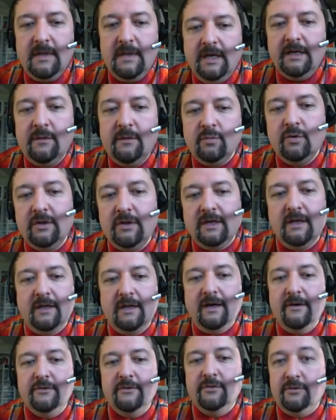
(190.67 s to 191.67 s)
It would
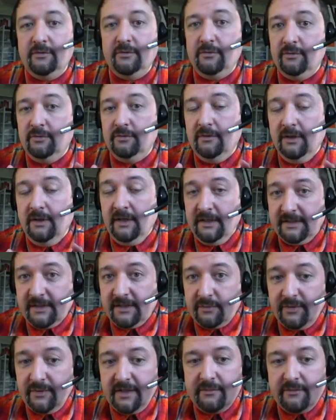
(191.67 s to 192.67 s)
allow you to do
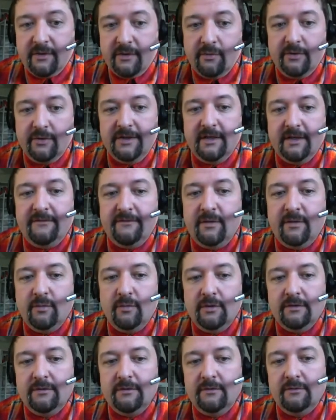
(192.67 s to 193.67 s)
screen recording if you
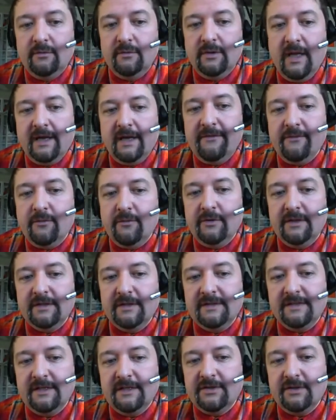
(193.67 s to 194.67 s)
want to do live coding
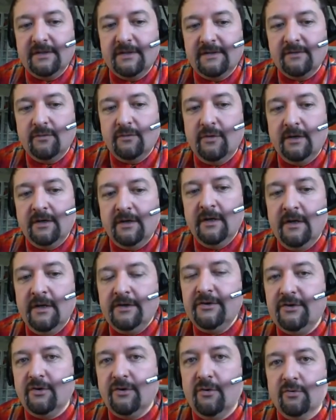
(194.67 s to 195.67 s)
sessions or
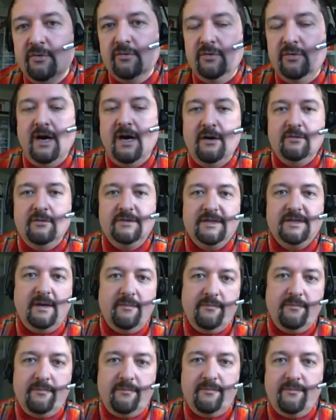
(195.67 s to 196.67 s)
show how
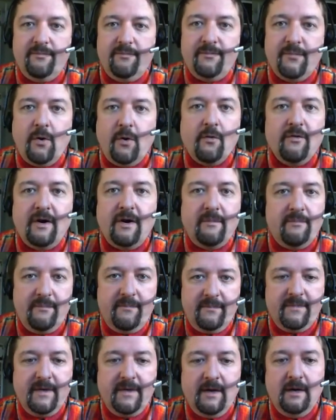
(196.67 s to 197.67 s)
some program
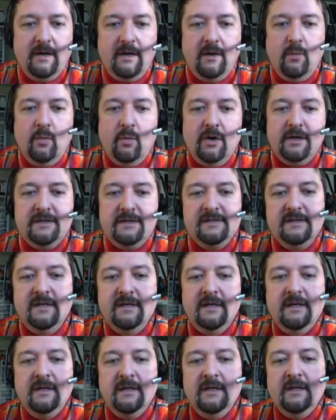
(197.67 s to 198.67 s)
works.
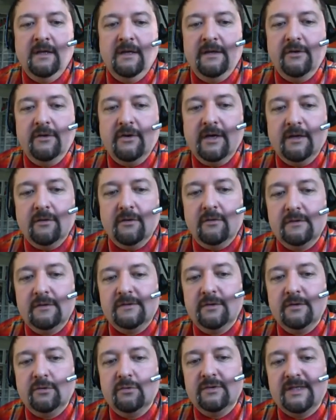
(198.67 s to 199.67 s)
You can
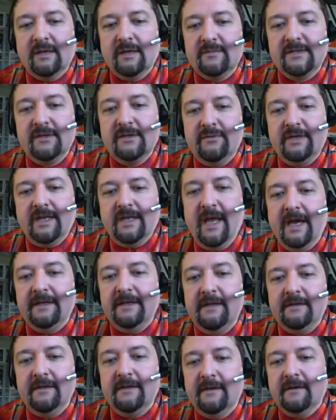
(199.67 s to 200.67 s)
also do some screen
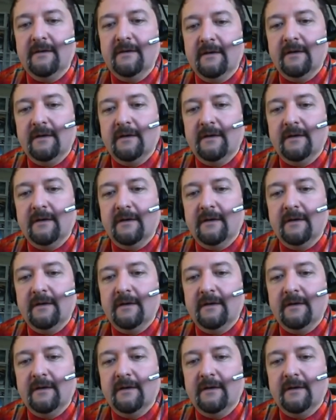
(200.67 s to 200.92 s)
editing